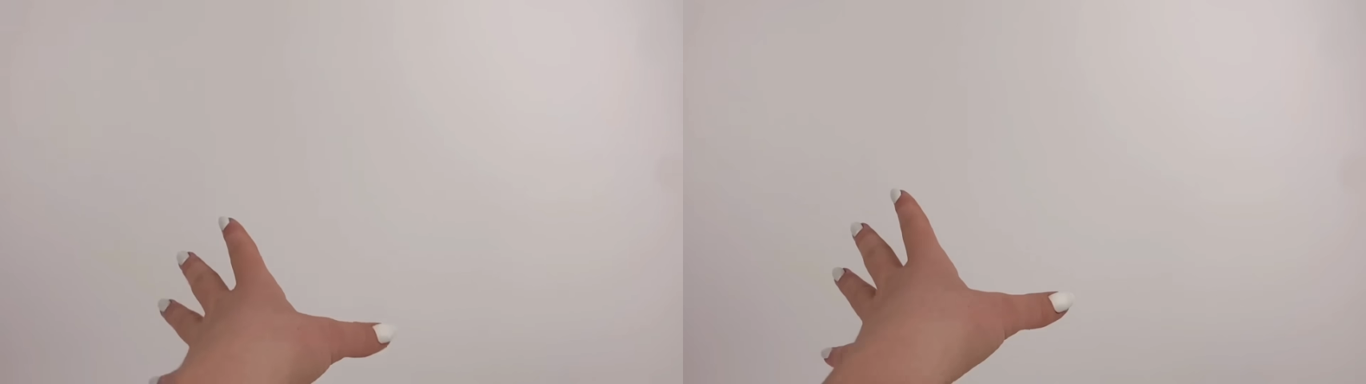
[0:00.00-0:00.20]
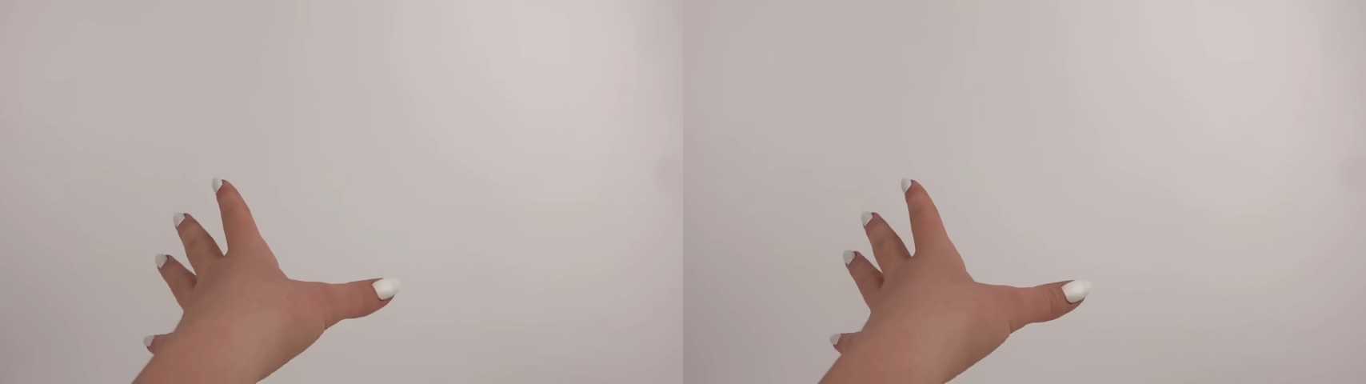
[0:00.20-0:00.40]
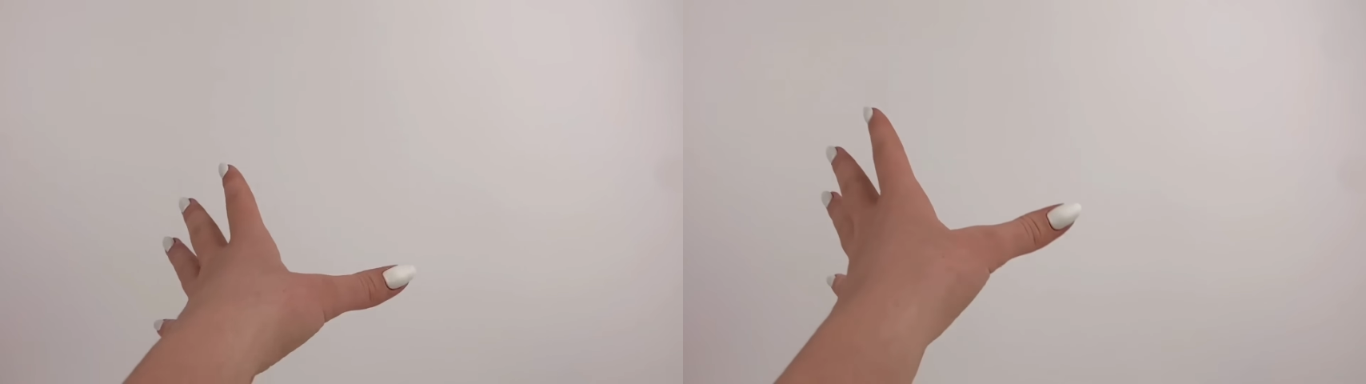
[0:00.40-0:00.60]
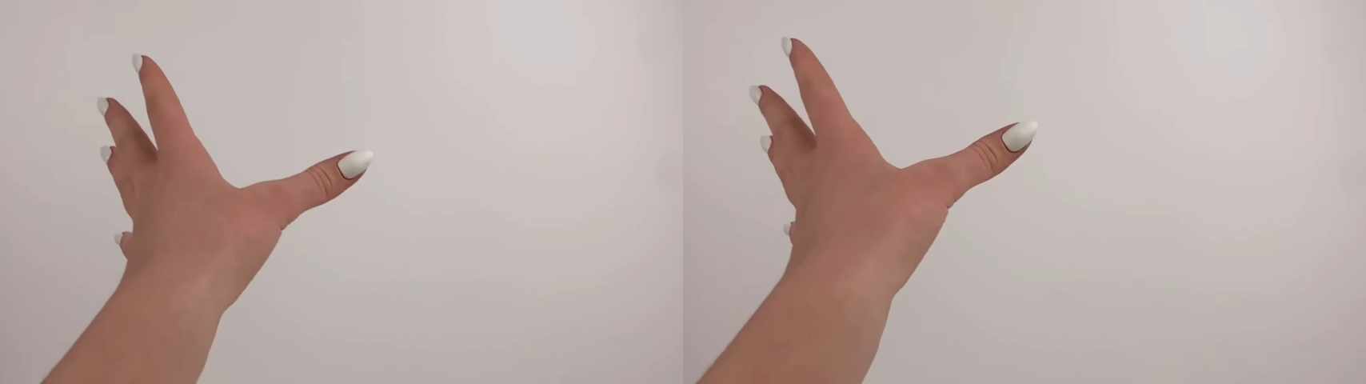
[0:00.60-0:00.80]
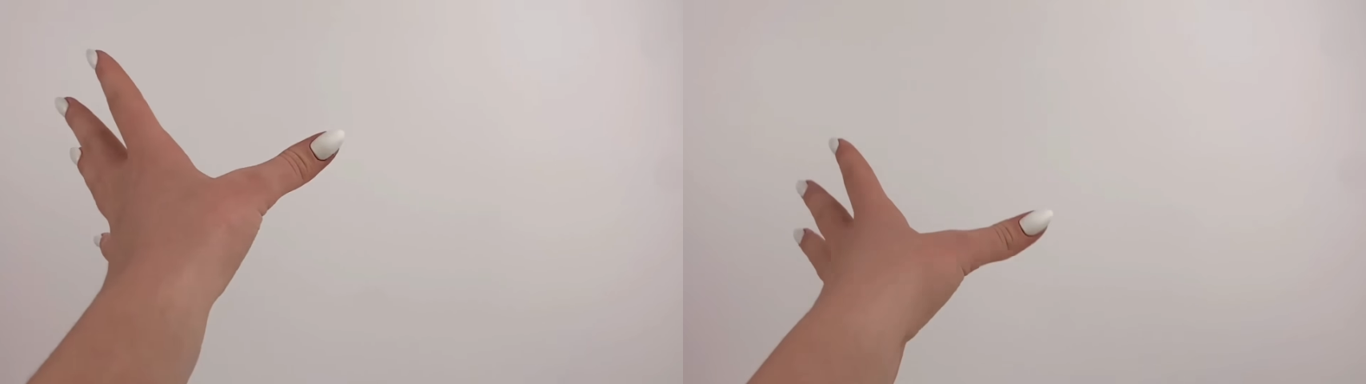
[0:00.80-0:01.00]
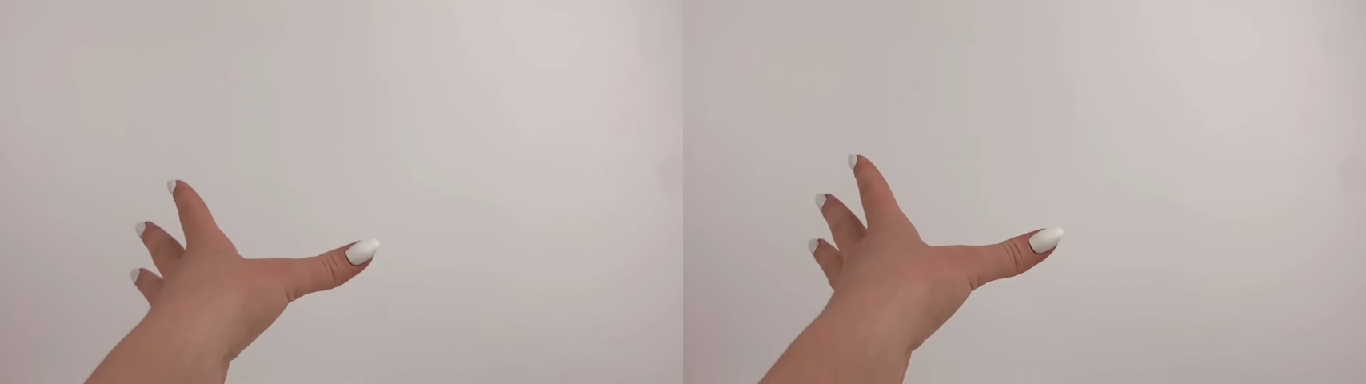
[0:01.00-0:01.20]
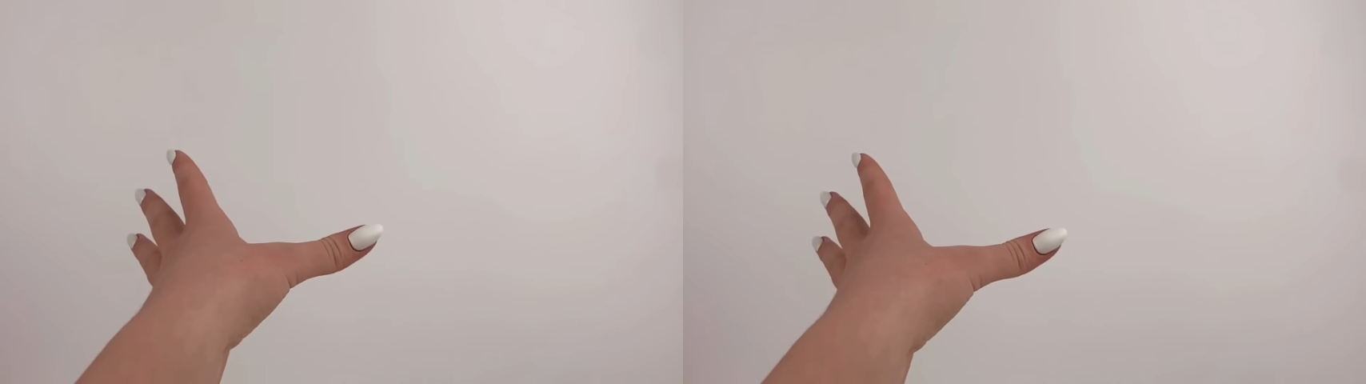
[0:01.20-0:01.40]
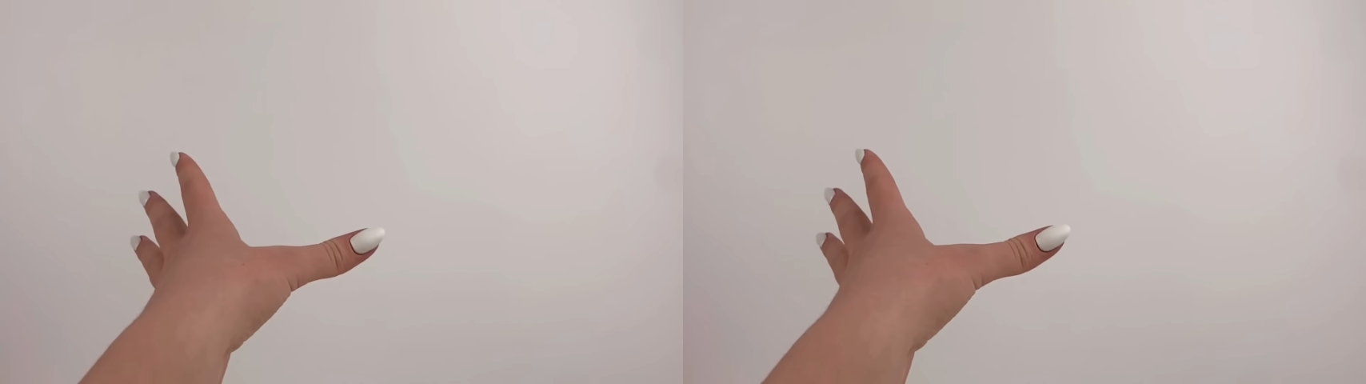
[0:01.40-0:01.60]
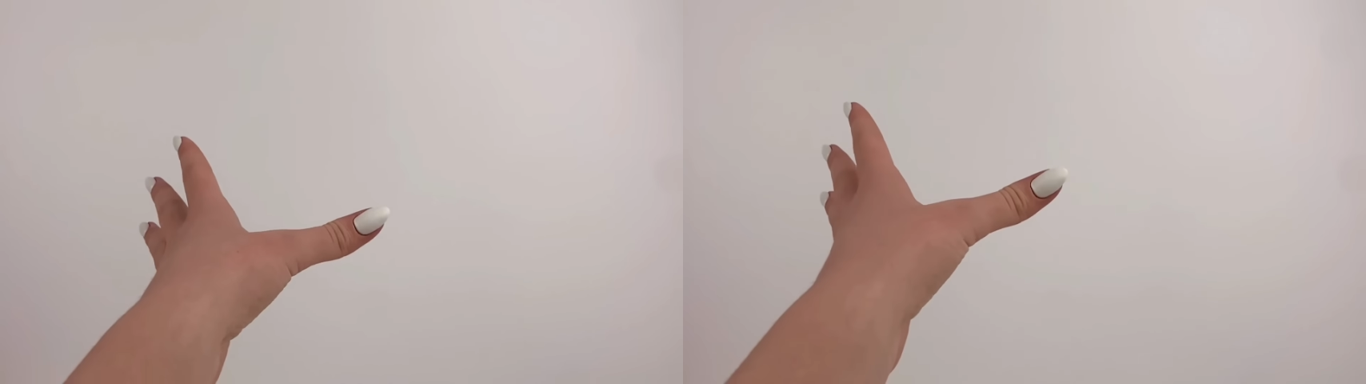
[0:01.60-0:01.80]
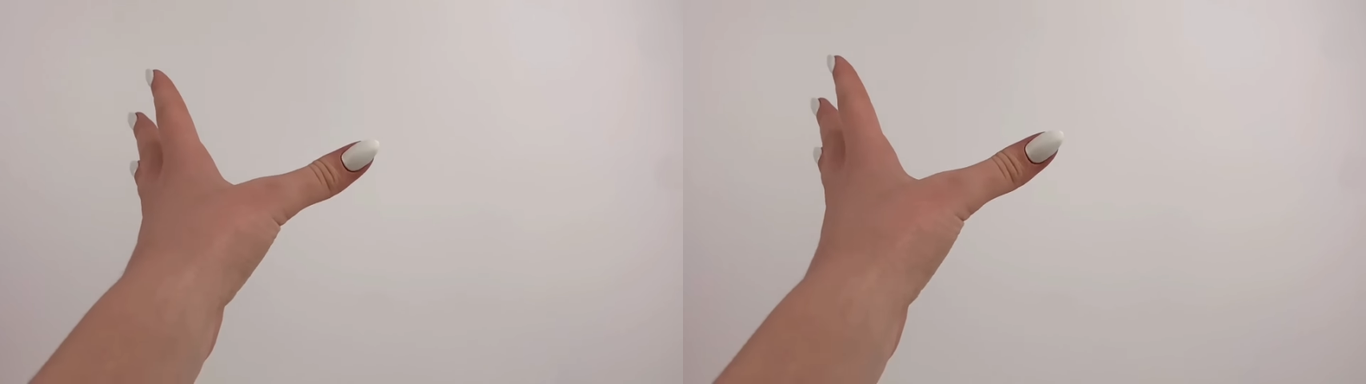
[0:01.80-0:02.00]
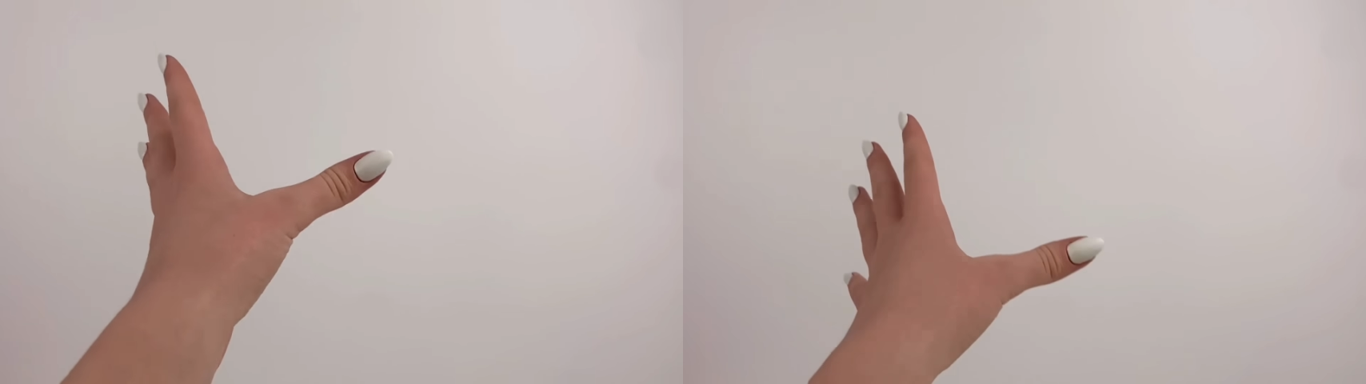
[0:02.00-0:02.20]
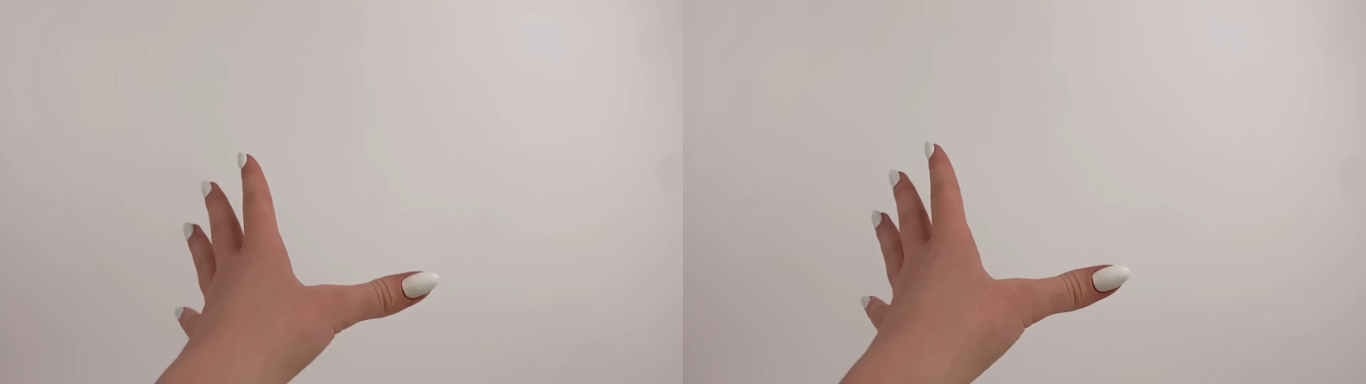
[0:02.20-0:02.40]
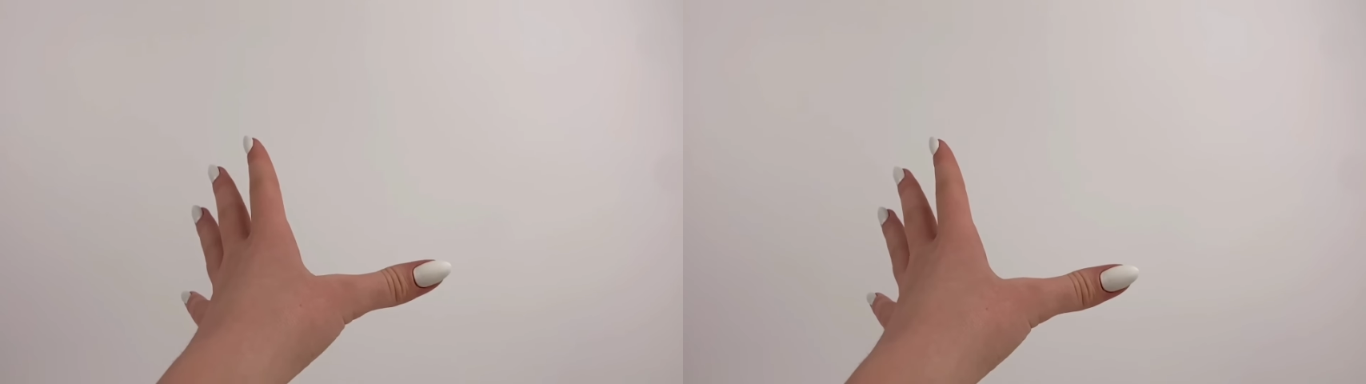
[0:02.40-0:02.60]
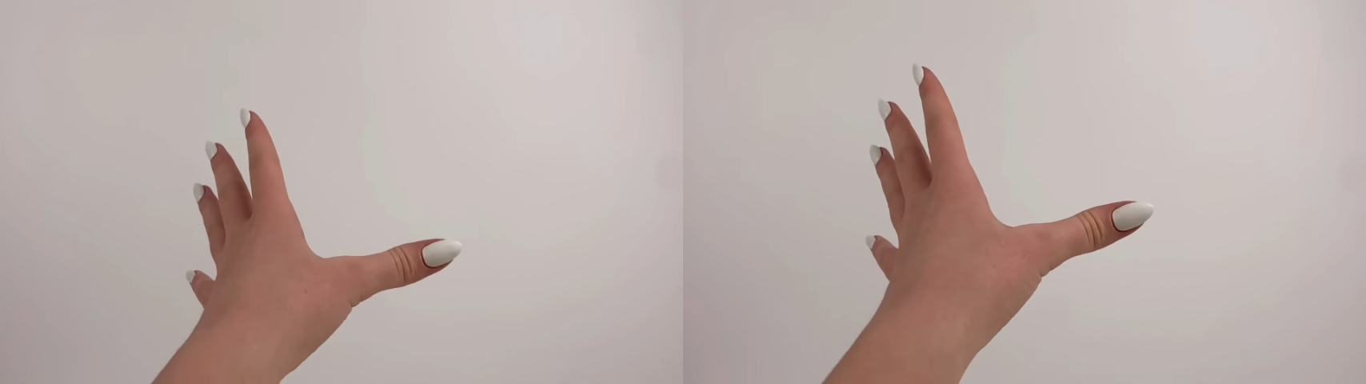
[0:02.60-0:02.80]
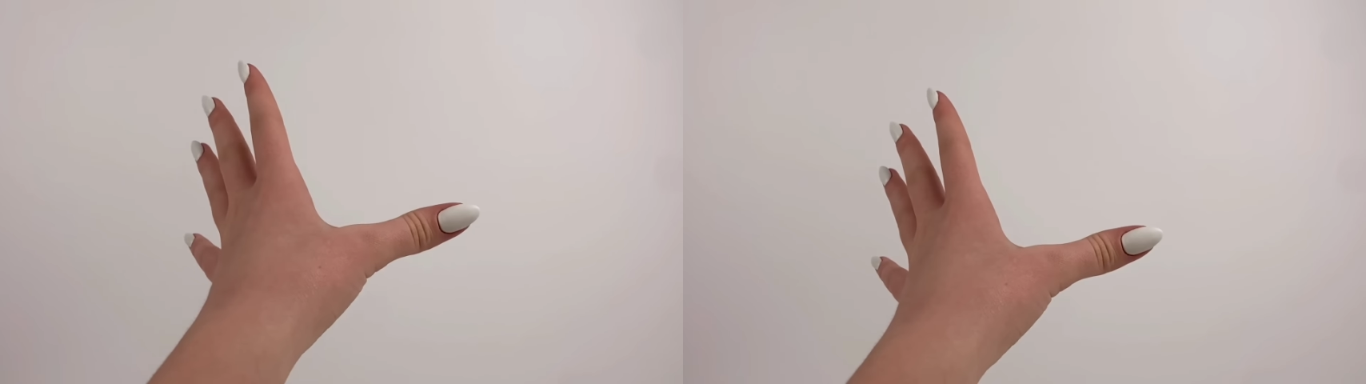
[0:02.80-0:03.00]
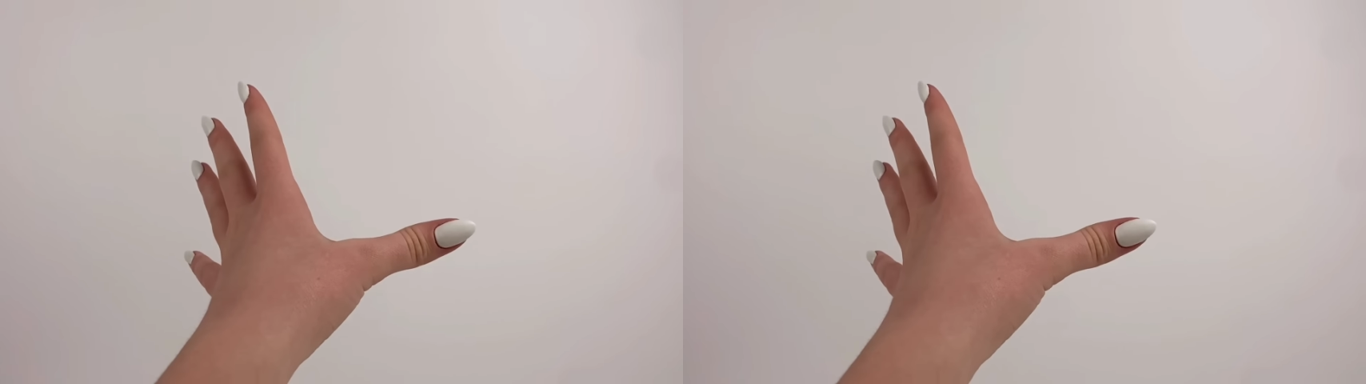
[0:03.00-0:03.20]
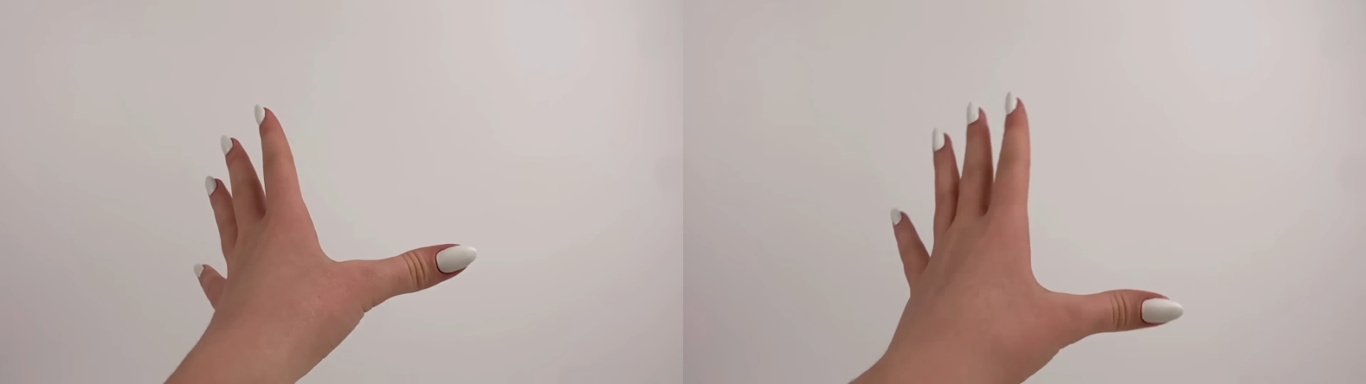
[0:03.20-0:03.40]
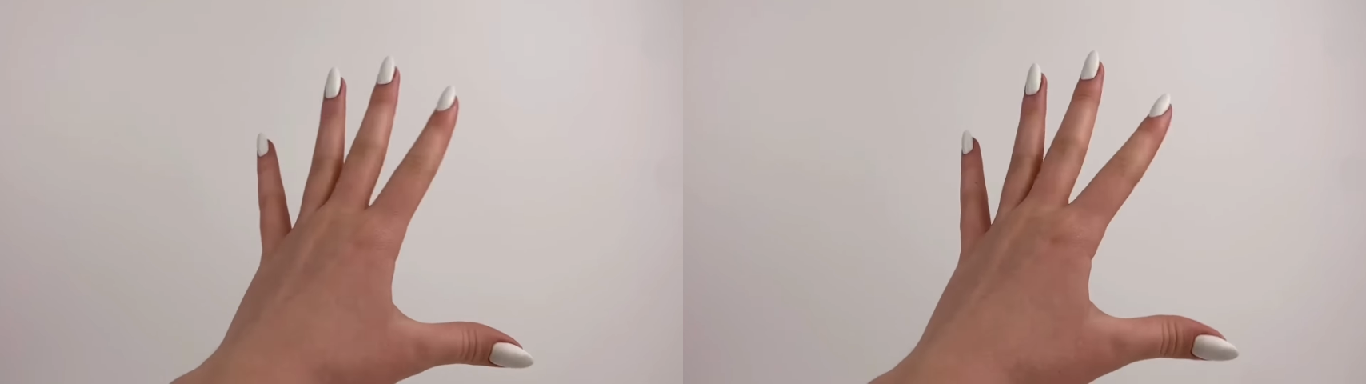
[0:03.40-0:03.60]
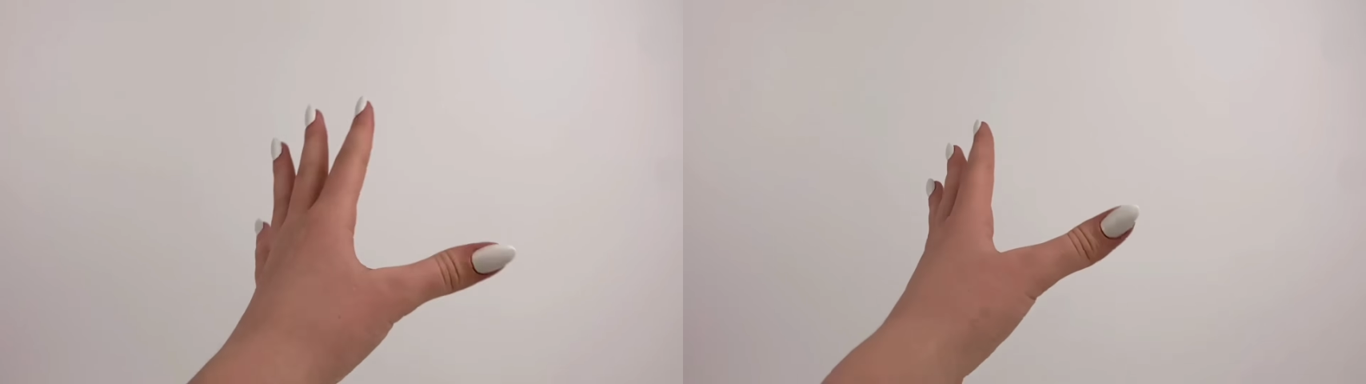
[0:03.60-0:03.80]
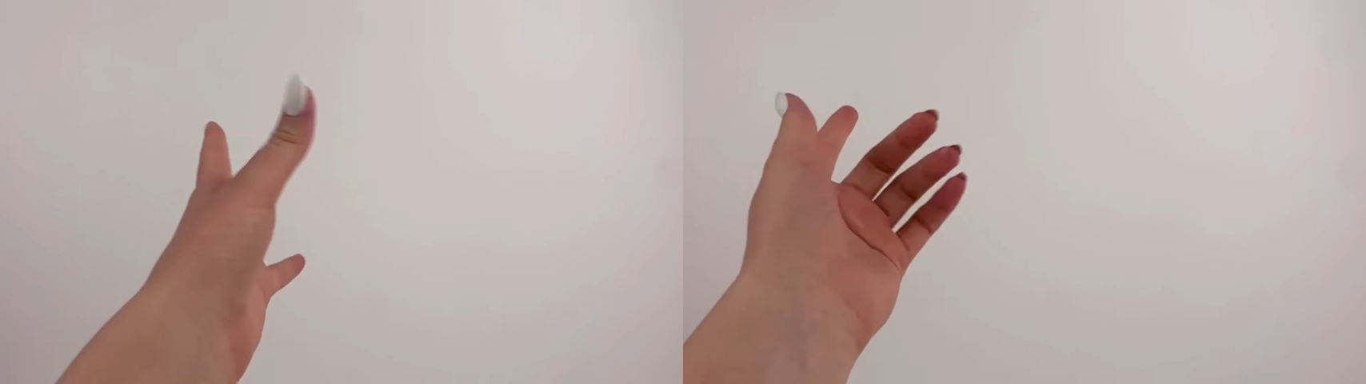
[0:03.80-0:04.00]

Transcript: [unreadable: no face in view]